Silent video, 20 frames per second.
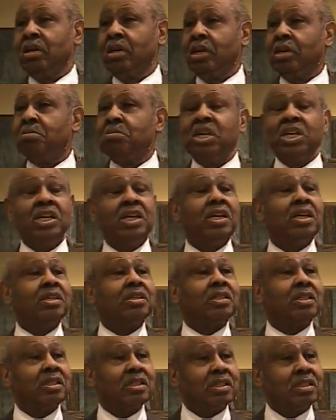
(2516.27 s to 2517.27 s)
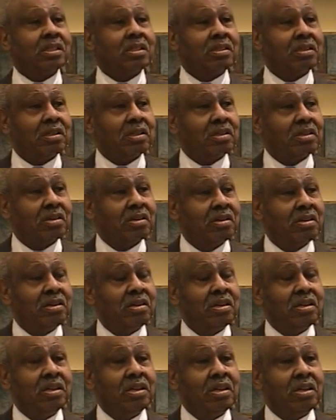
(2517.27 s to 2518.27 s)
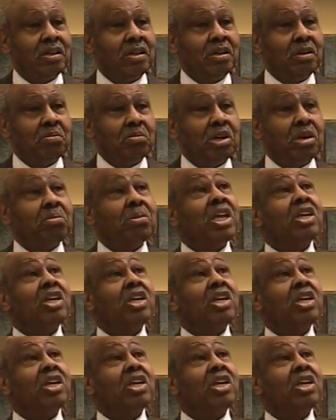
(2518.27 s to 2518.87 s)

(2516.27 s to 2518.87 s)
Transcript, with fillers: in many instances. But